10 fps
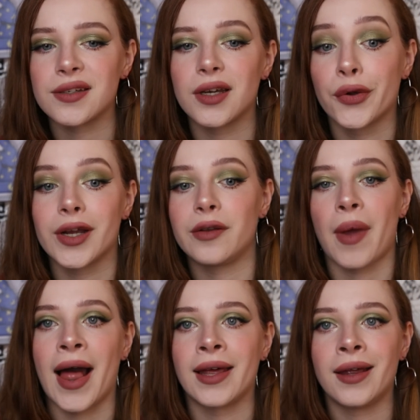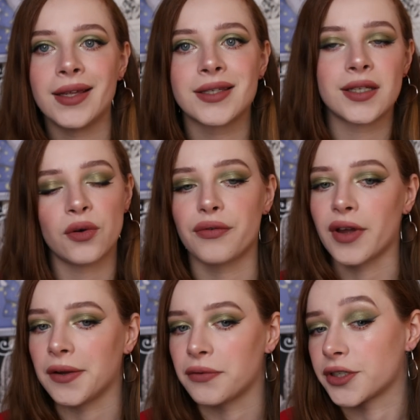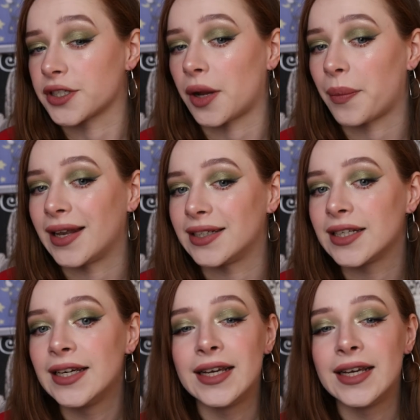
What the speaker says: a green palette, it's still a very versatile palette.